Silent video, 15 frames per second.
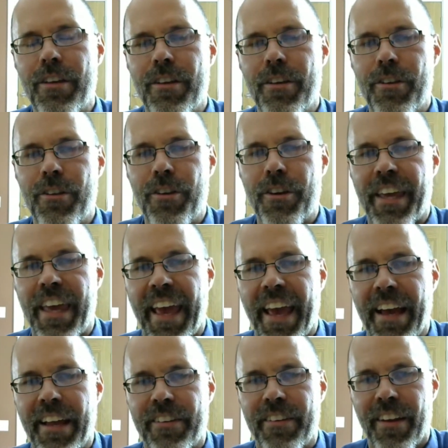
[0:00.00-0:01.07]
you
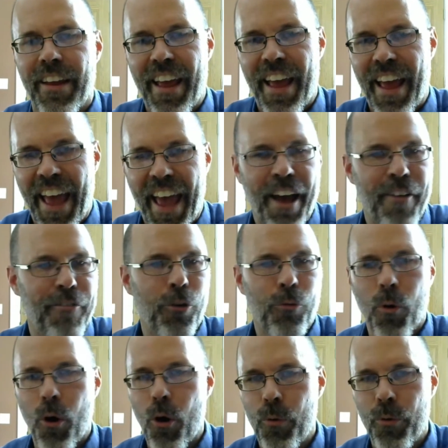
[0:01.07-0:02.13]
can't have the
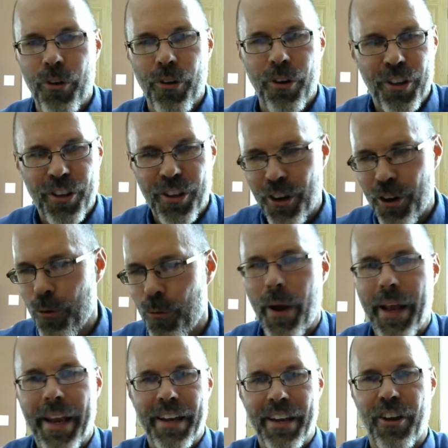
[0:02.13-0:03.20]
road,
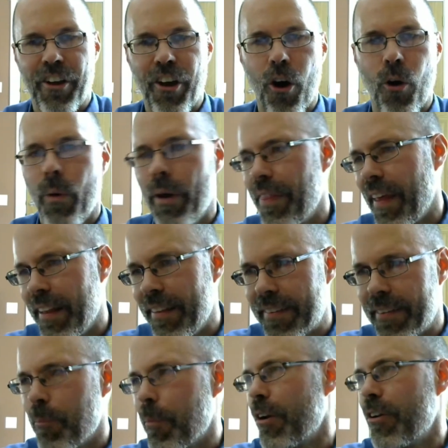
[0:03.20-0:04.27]
ready to go, and then
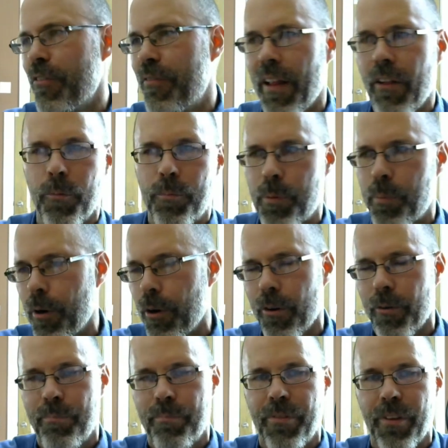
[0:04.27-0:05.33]
some undeveloped
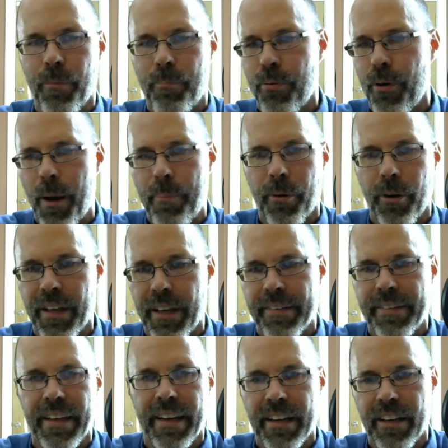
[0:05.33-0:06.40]
property is
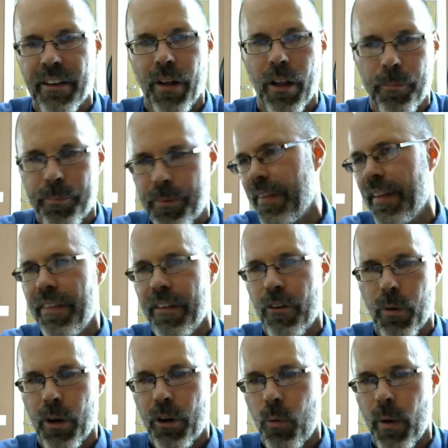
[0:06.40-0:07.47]
getting developed, and then they're
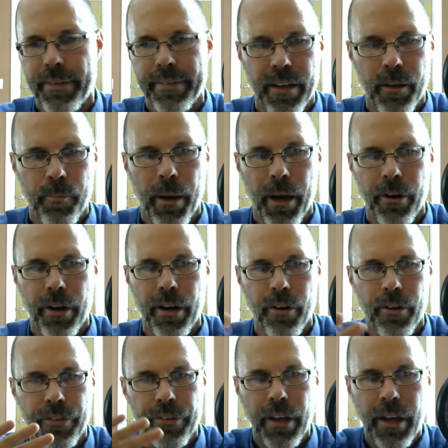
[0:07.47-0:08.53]
requesting
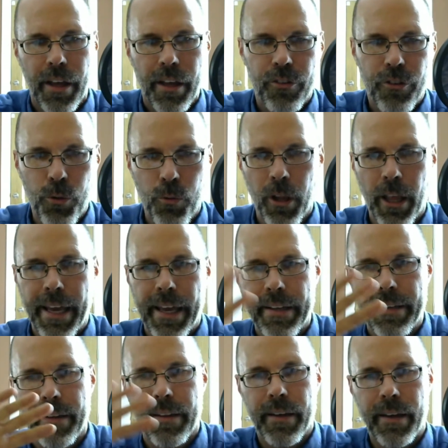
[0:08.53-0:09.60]
barriers. Too
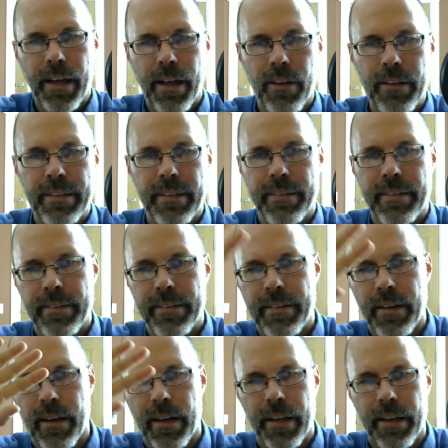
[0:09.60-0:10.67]
late, analysis is
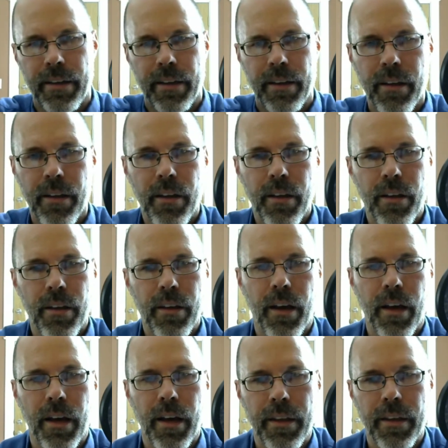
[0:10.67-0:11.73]
done,
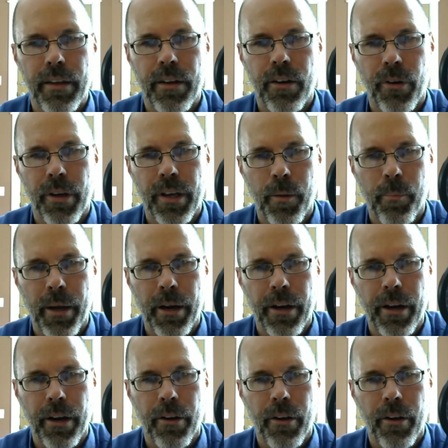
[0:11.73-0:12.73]
you don't get a barrier.